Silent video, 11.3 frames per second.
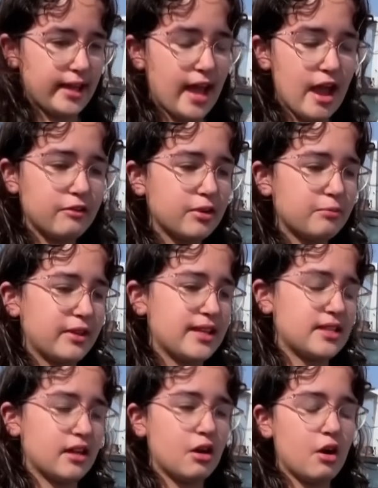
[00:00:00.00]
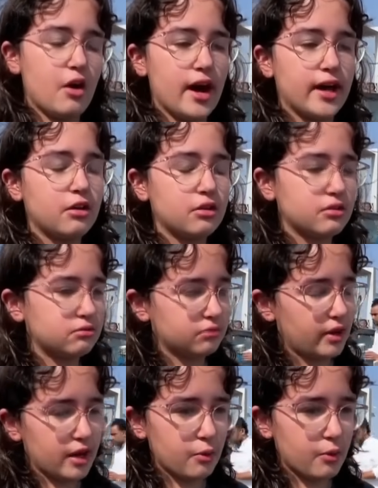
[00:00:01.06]
Like every place I go, I go
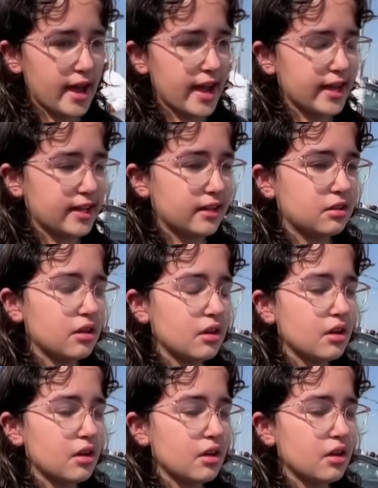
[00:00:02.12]
run away and